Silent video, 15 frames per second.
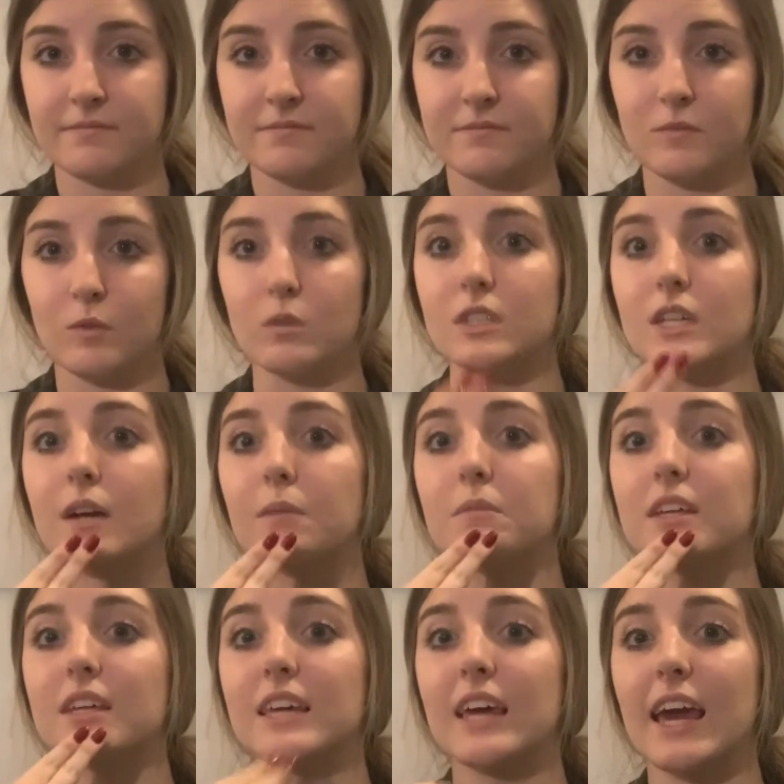One more time.
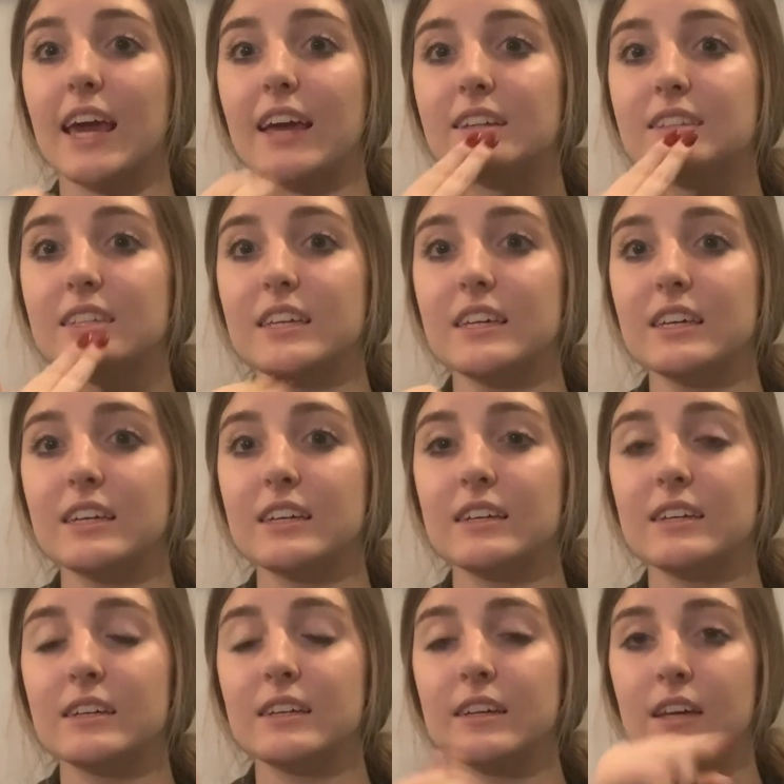Candy
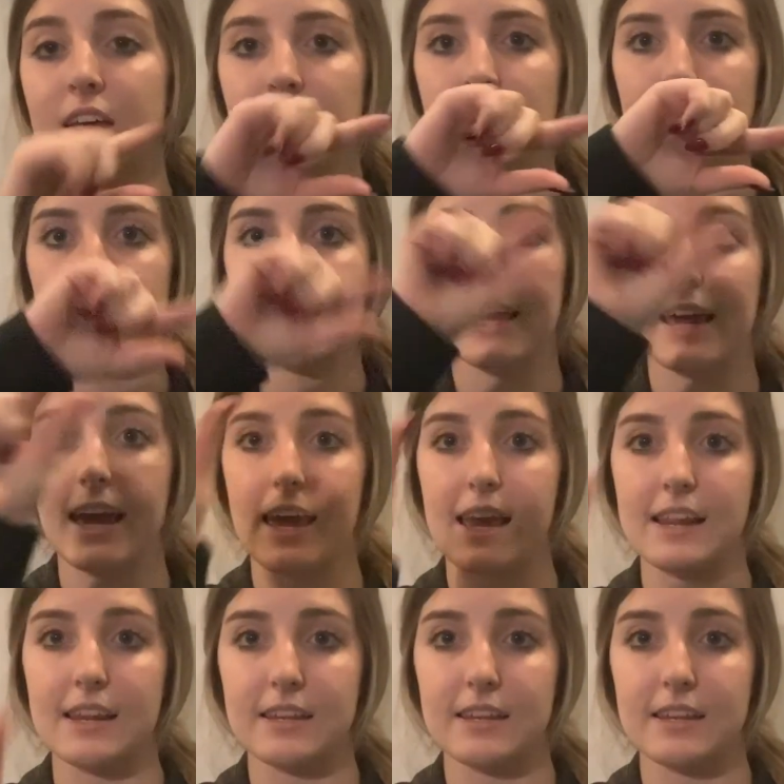cane.